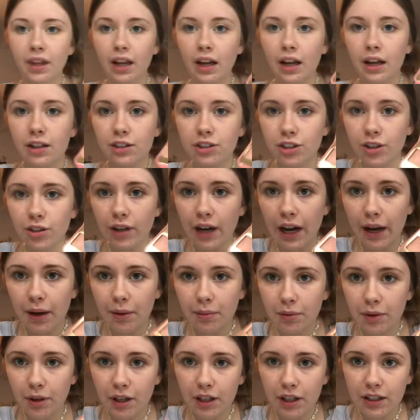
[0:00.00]
So now I'm
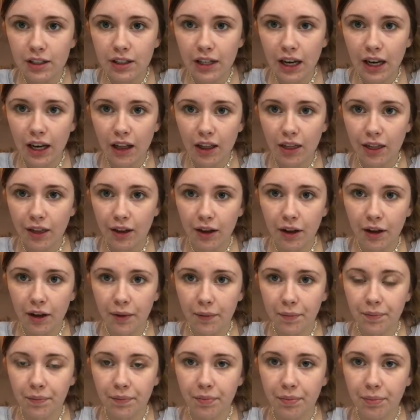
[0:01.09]
gonna take the
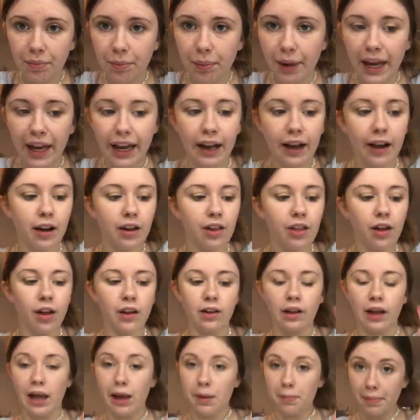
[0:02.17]
pink, the
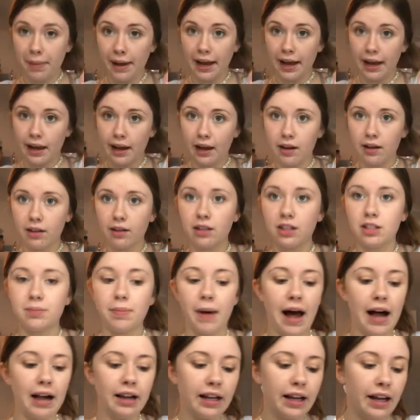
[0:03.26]
light pink in this
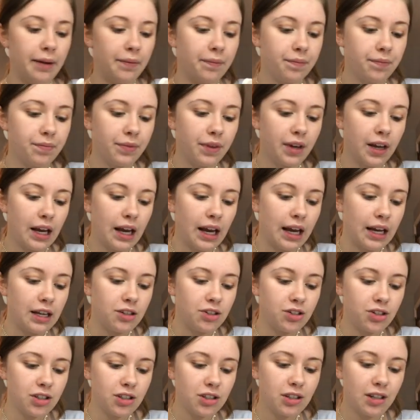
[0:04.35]
palette. It's
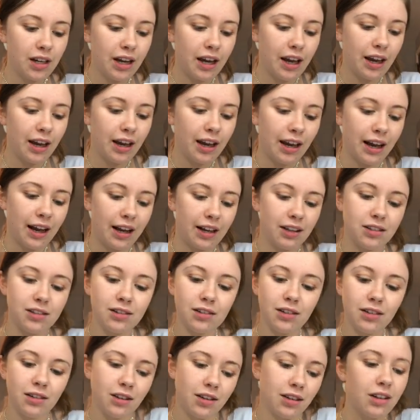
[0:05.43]
just like, yeah, it's
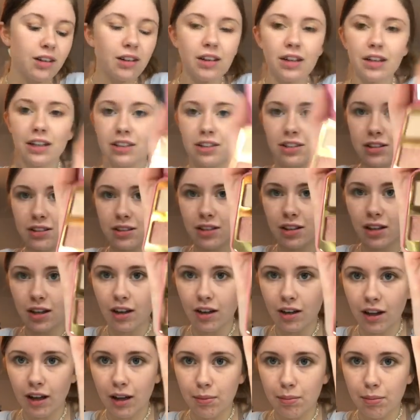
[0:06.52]
literally just a
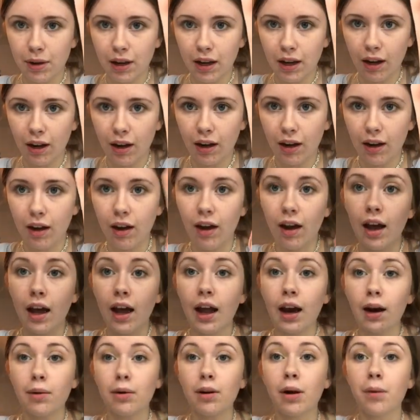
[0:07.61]
light pink. And
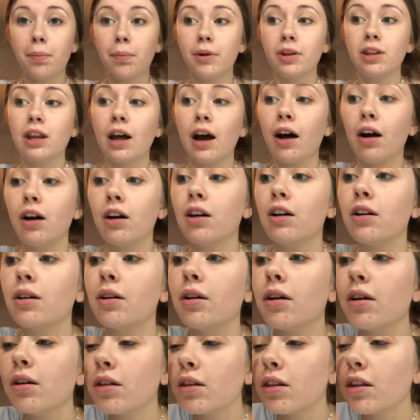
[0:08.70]
I'm gonna put that on
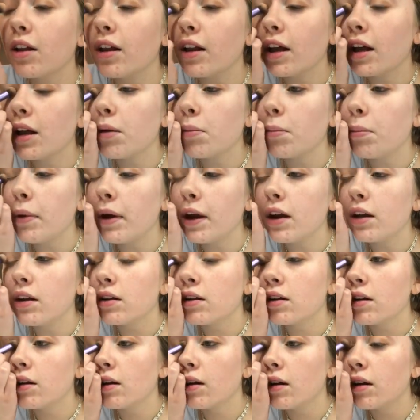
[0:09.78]
the like base,
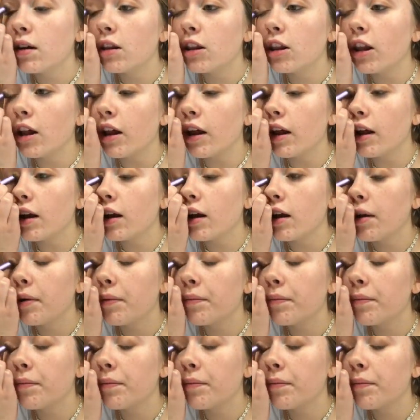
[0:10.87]
the like